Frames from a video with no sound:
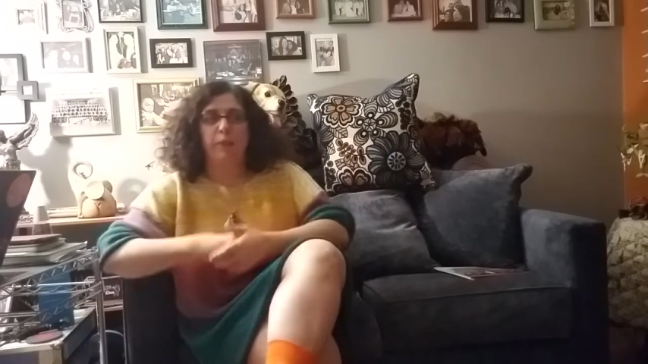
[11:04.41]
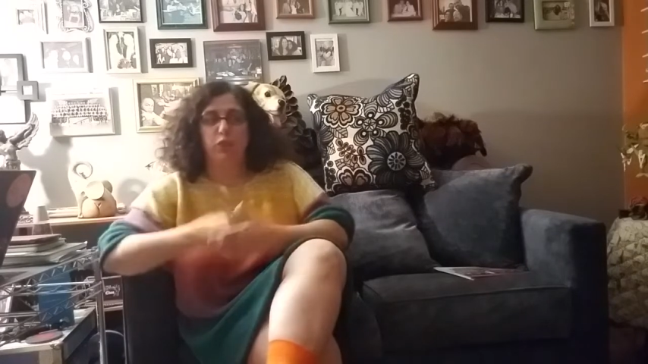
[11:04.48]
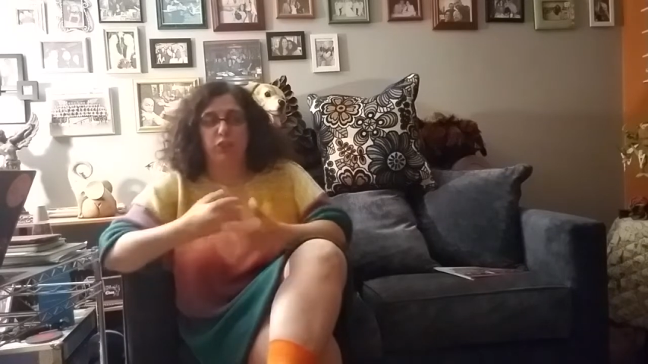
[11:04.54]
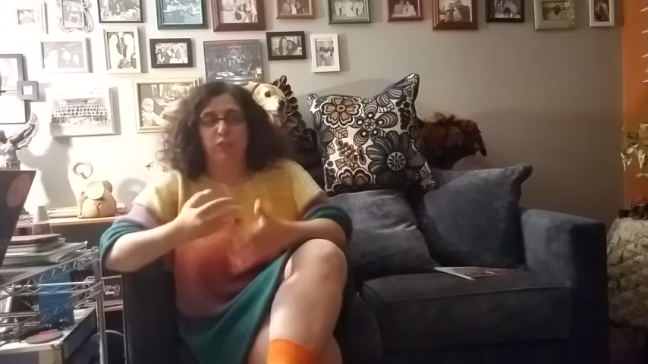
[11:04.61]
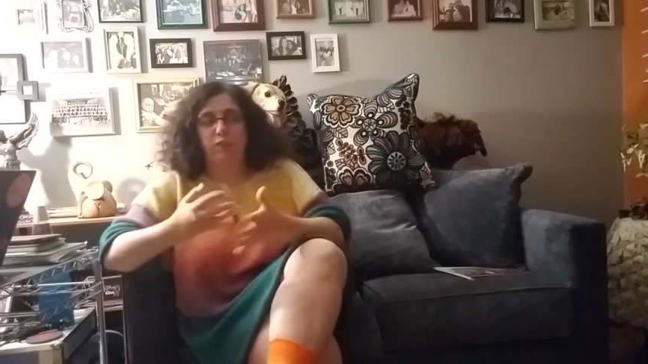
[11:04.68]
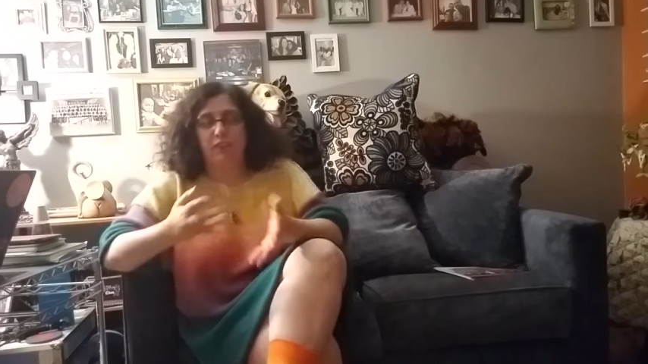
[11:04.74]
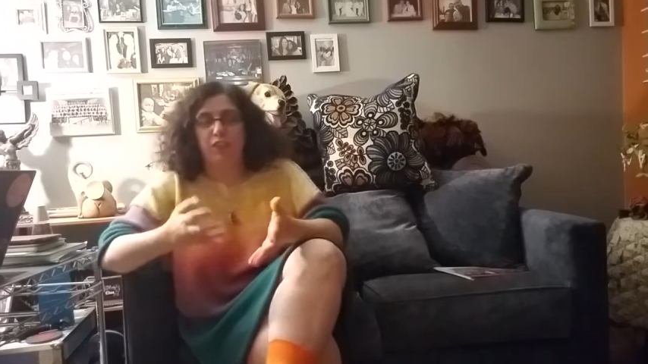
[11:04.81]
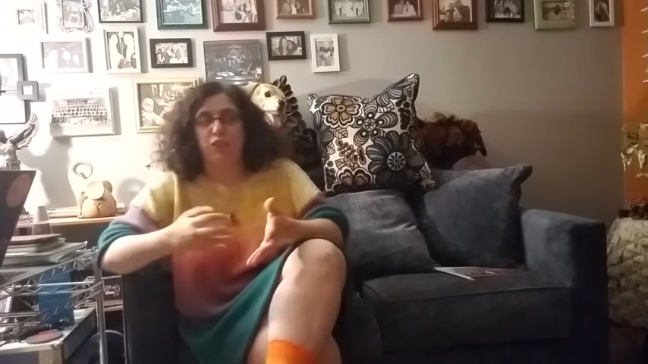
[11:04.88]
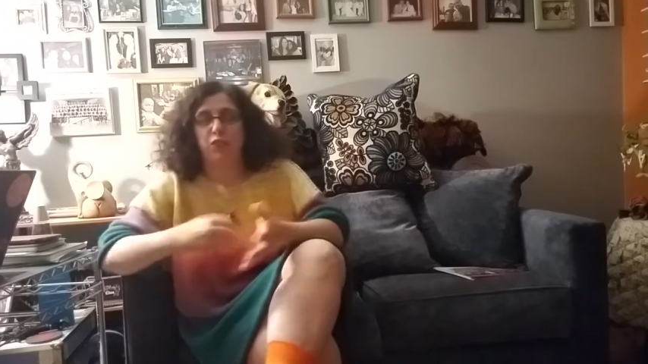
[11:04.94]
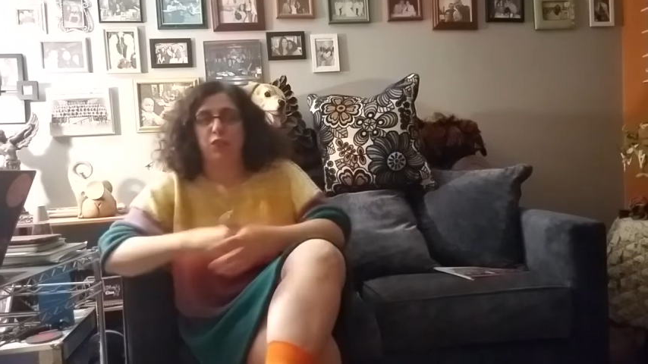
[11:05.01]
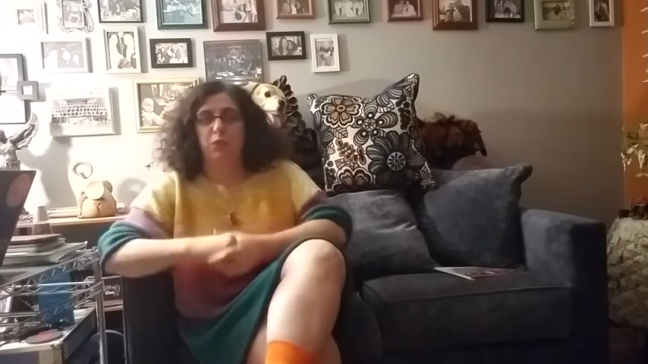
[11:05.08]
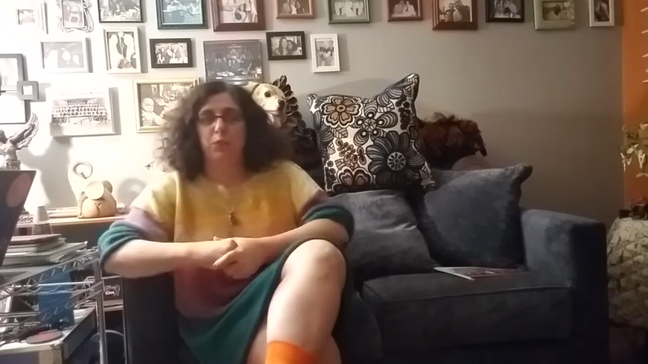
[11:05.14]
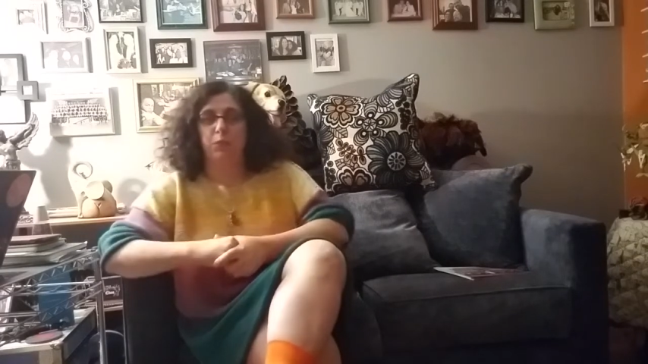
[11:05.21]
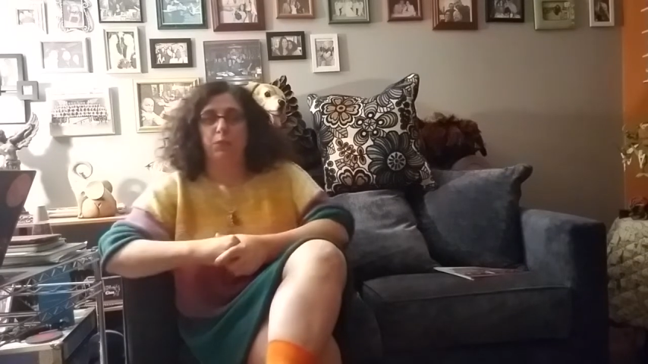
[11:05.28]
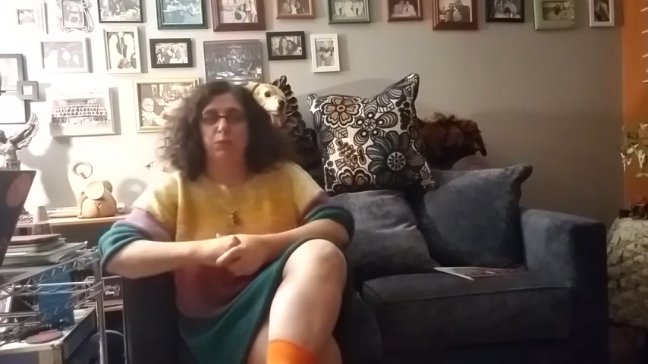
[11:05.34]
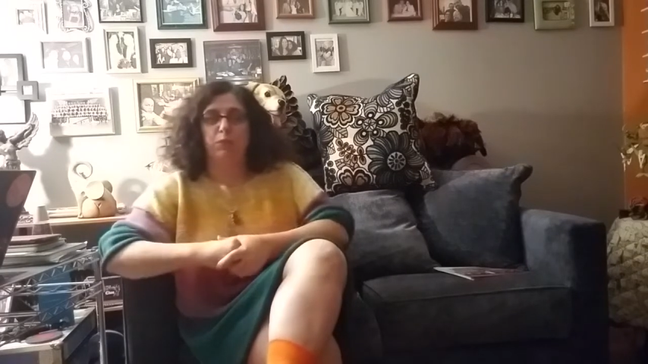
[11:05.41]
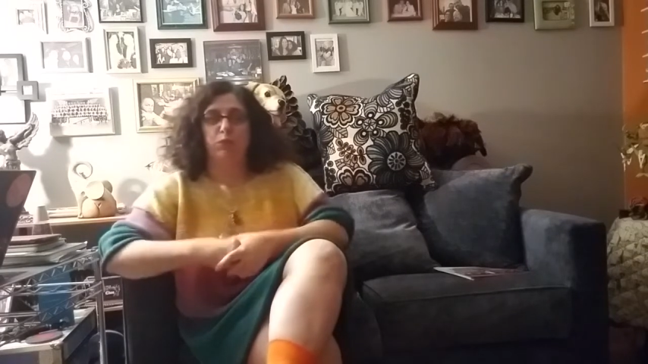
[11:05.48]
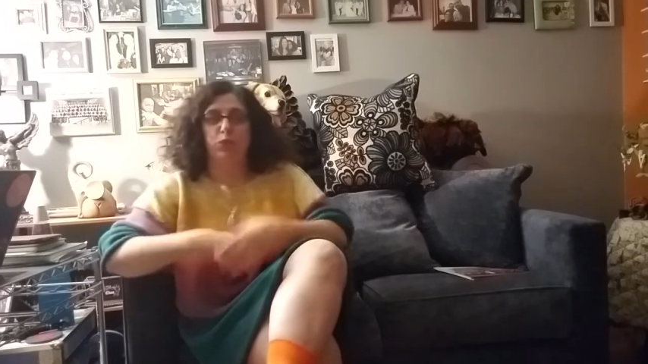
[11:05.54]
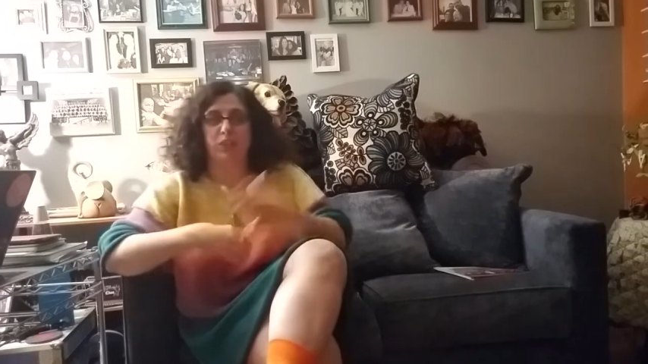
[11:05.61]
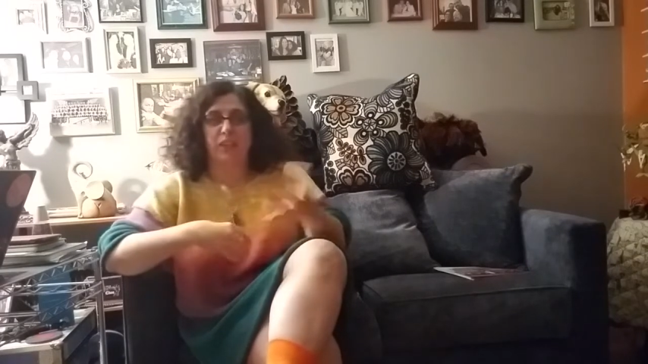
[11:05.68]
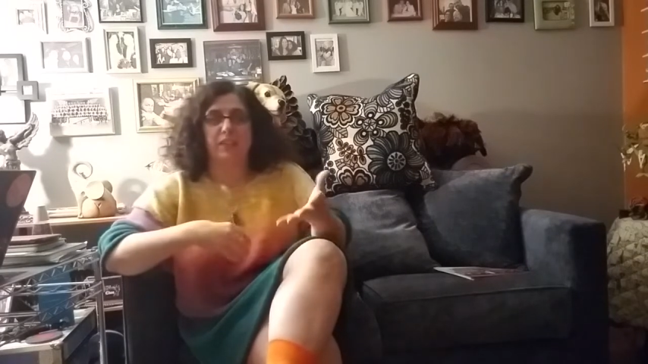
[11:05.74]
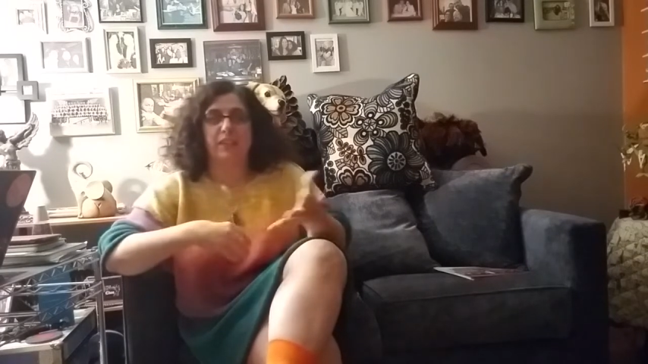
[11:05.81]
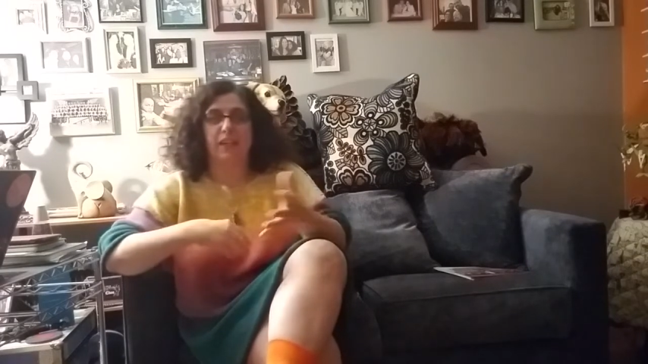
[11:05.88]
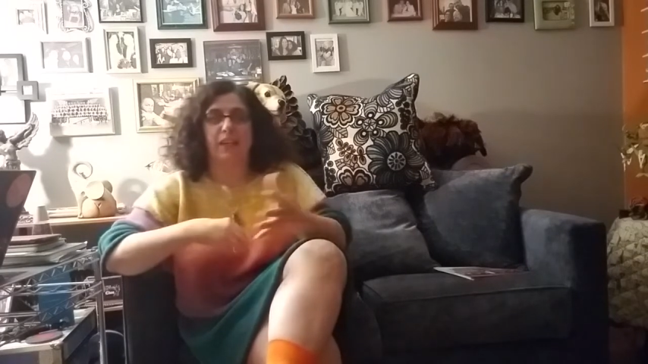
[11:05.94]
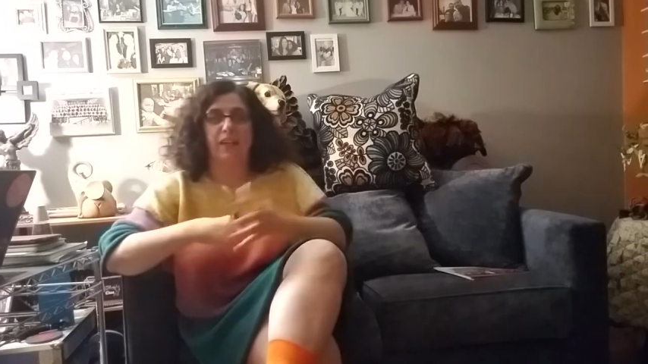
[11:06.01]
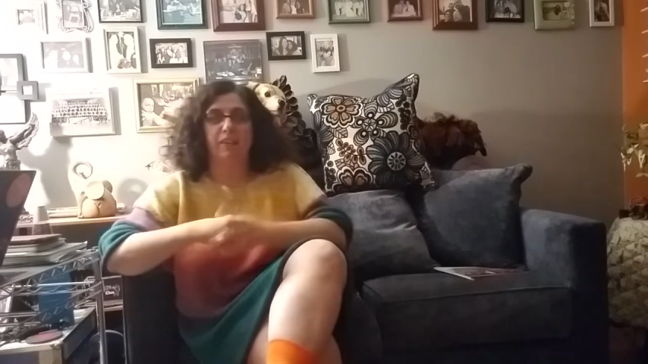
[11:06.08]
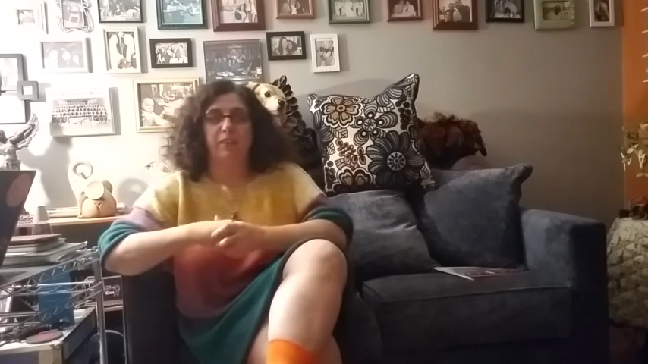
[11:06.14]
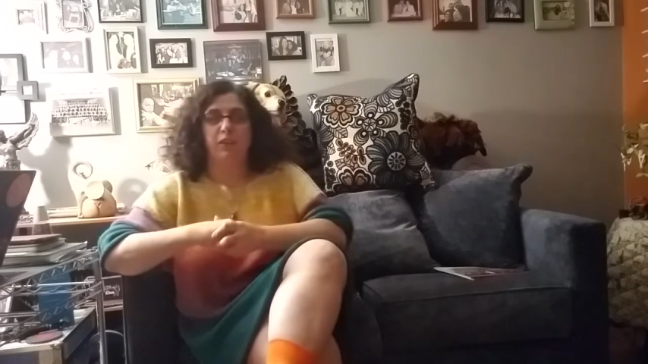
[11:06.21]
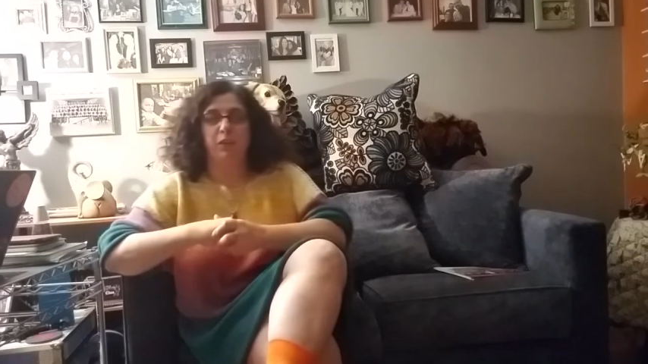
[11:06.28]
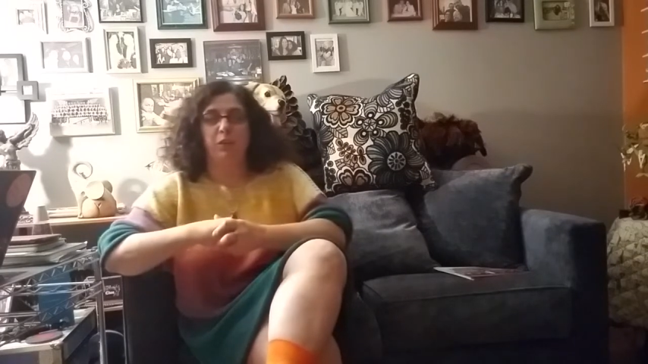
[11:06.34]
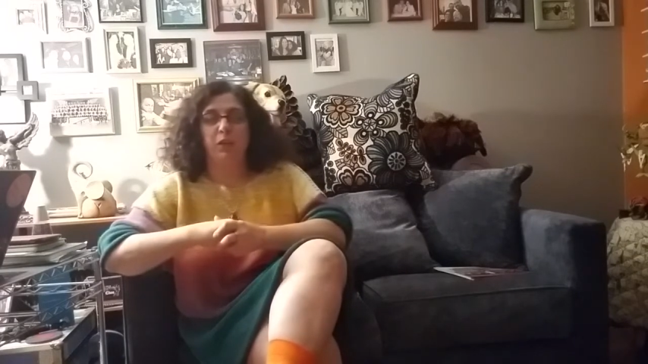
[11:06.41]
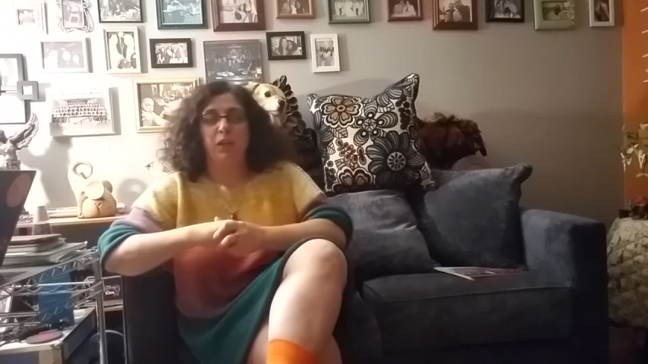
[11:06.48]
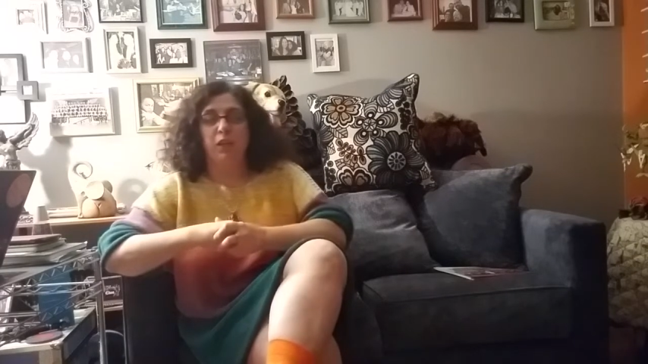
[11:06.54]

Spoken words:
she feeds you, she takes care of you,